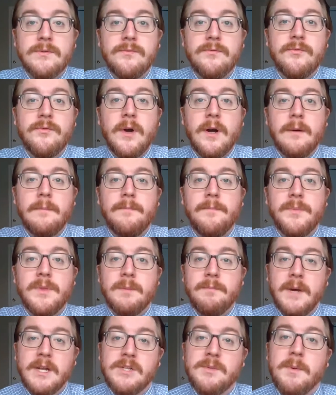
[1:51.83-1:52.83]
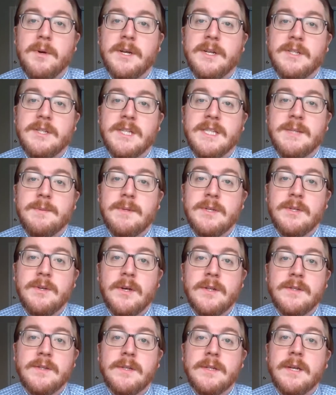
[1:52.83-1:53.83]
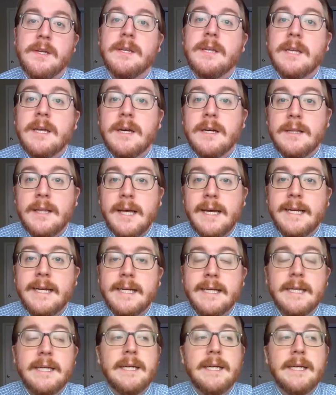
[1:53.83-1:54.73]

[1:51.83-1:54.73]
from the benchmark assessment y'all took in ELA,